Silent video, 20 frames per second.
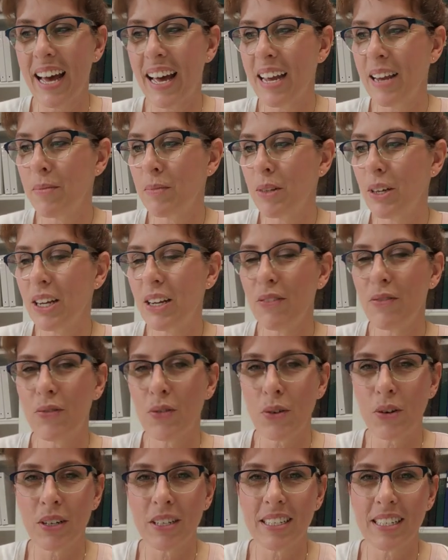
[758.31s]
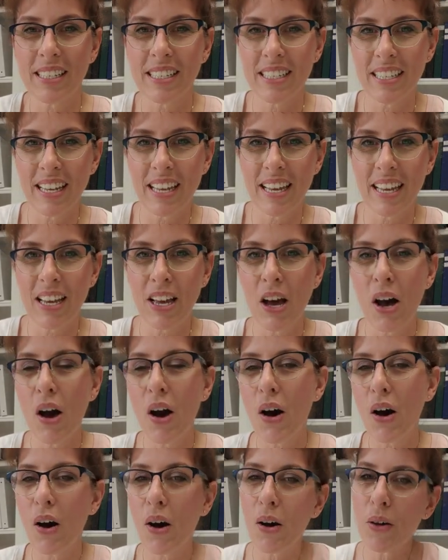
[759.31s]
I am looking forward to seeing
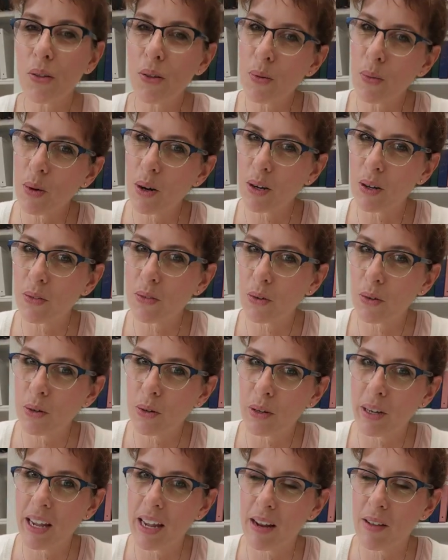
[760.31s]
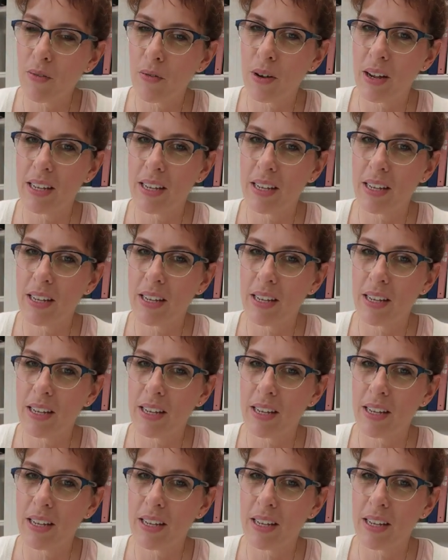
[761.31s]
all the wonderful creative